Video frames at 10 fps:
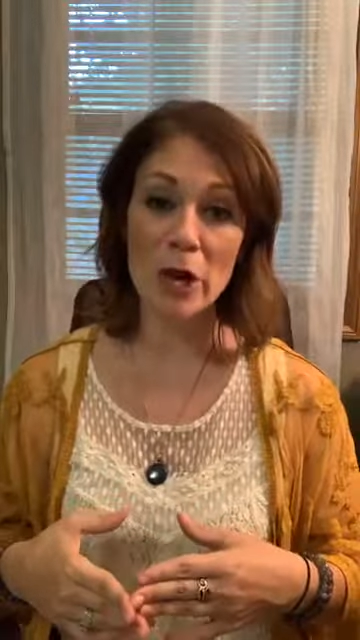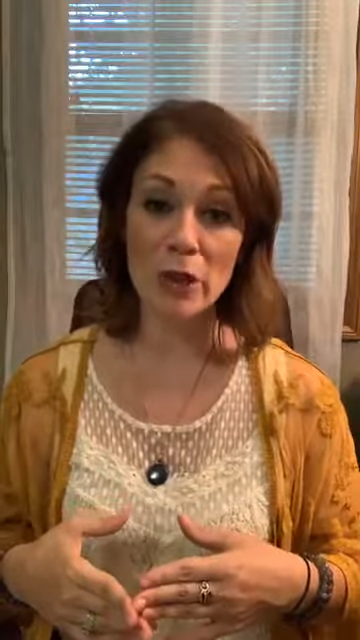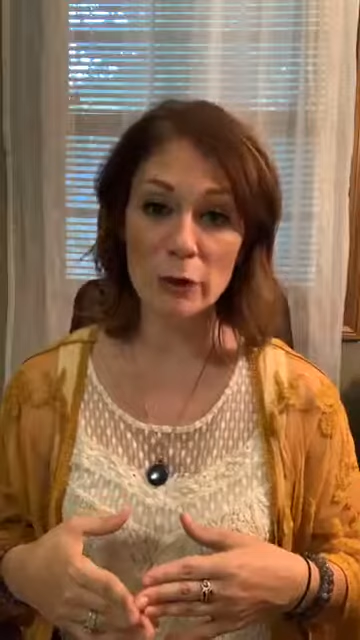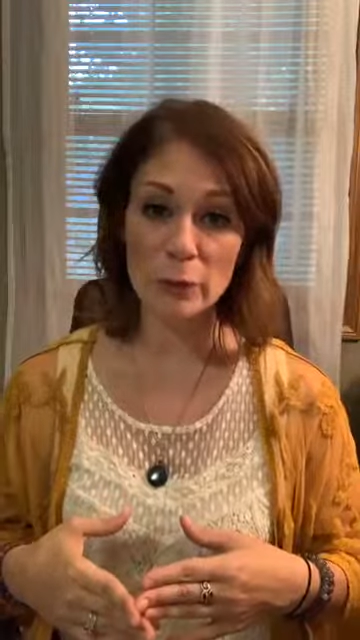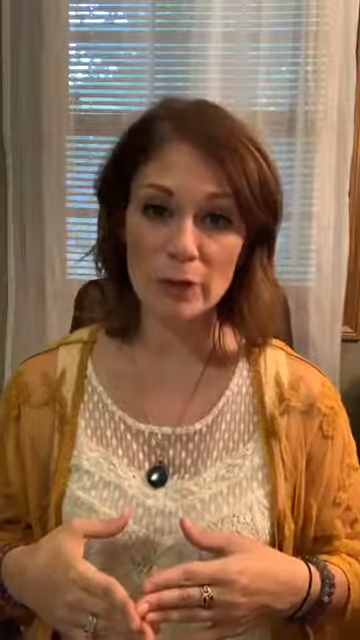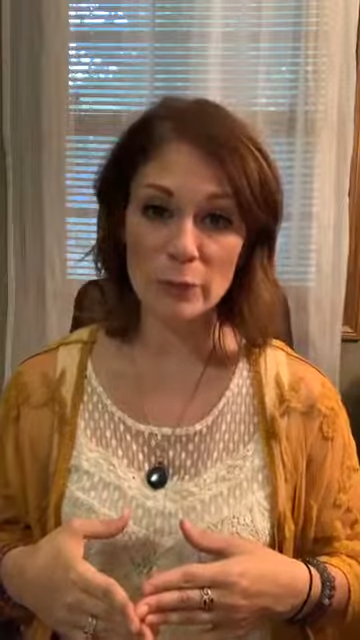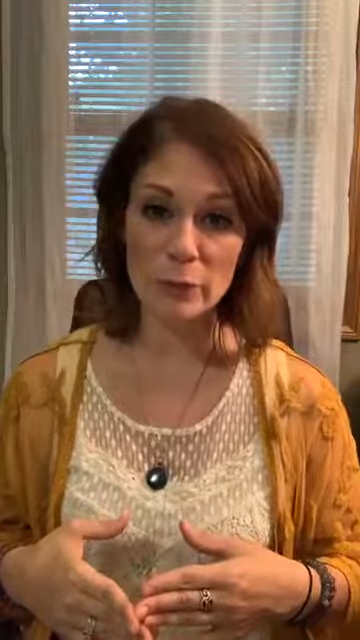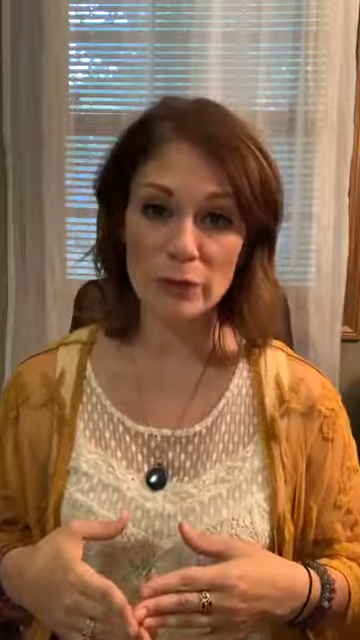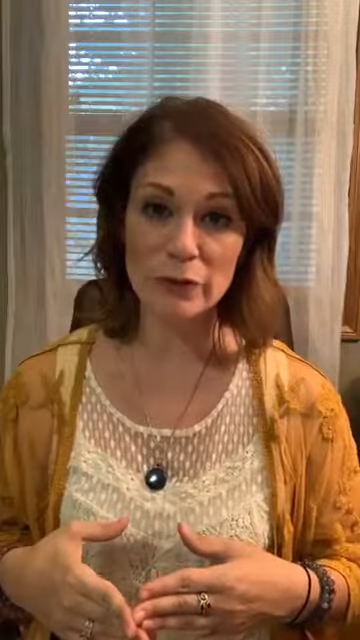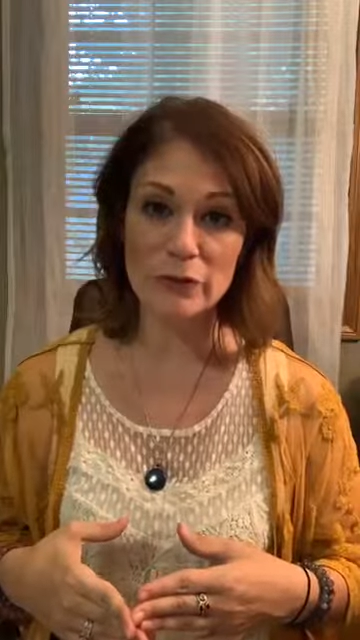other
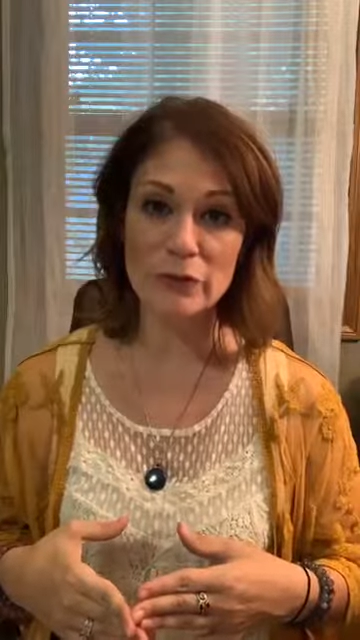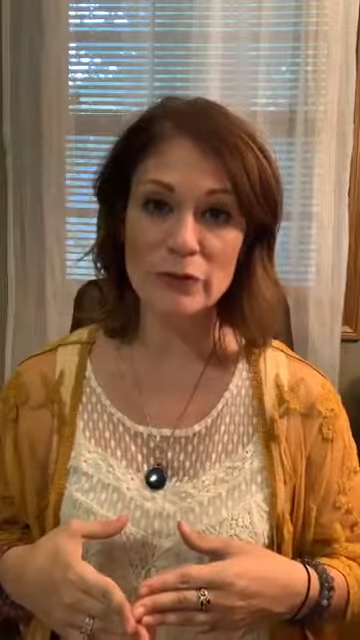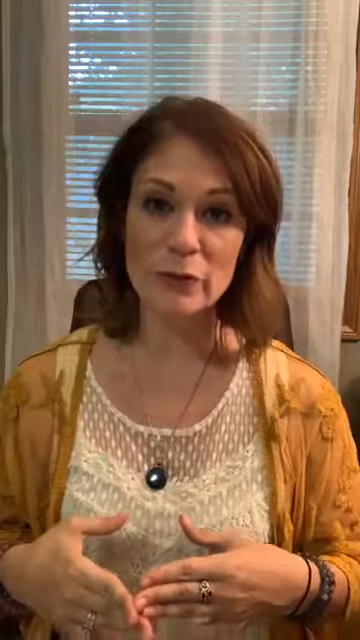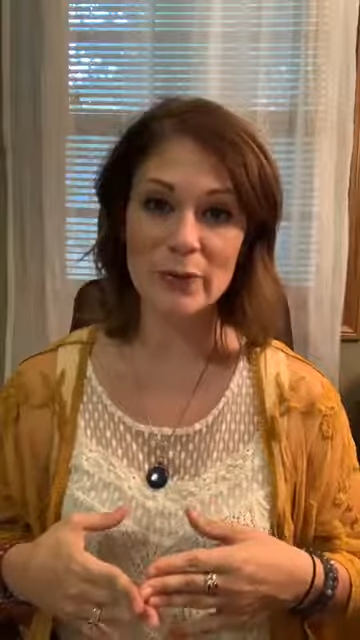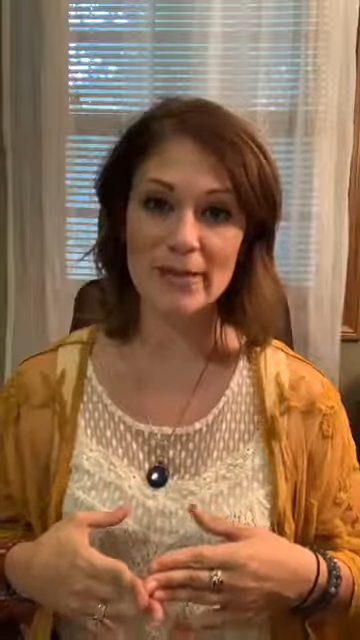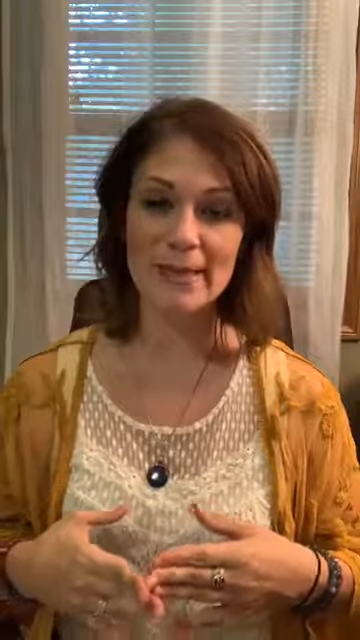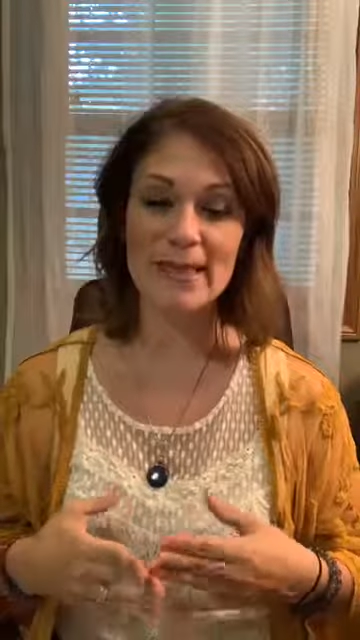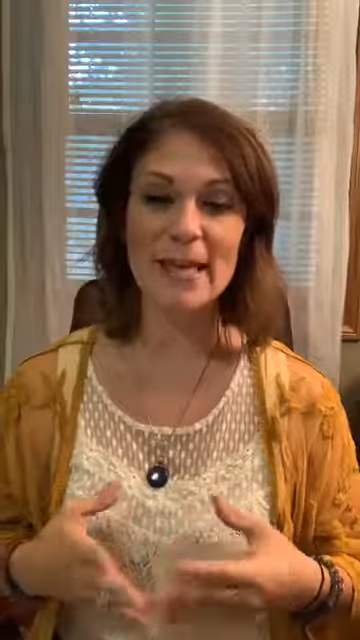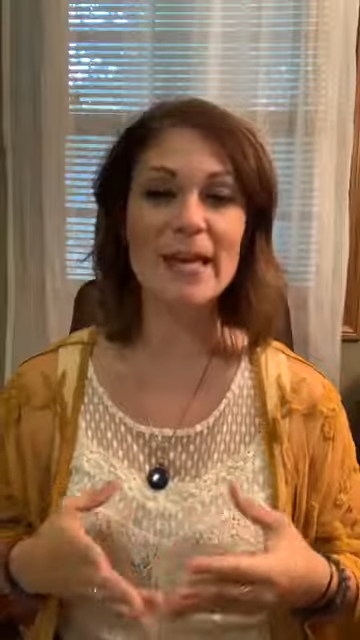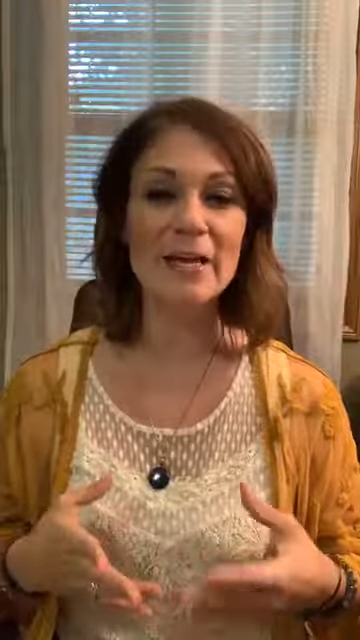people to know that
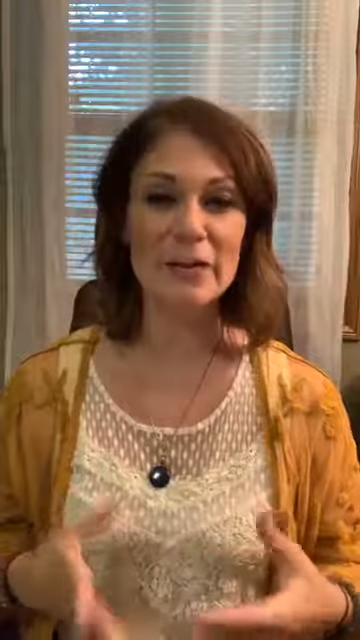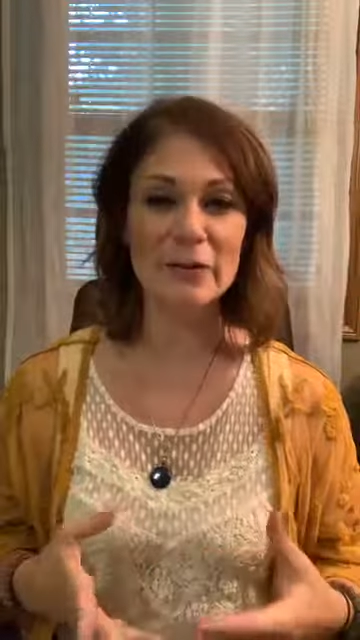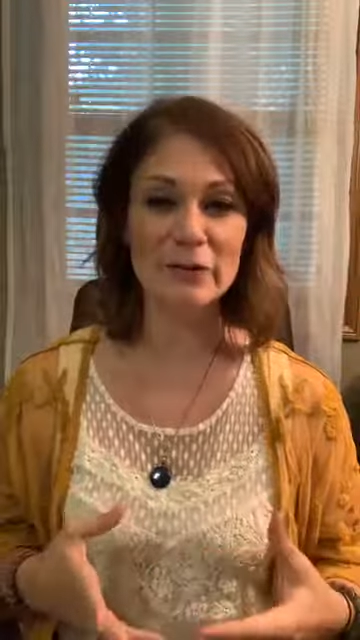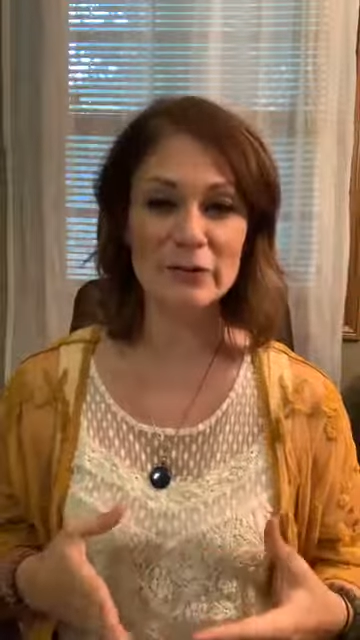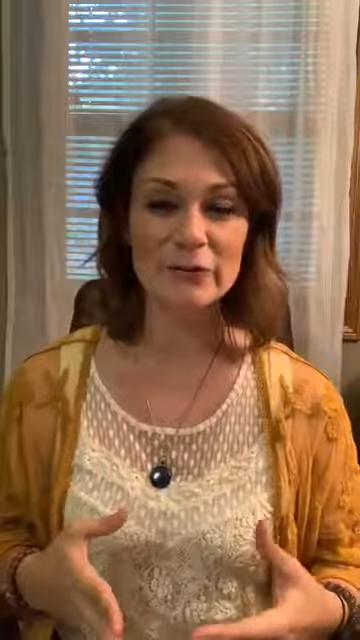they know.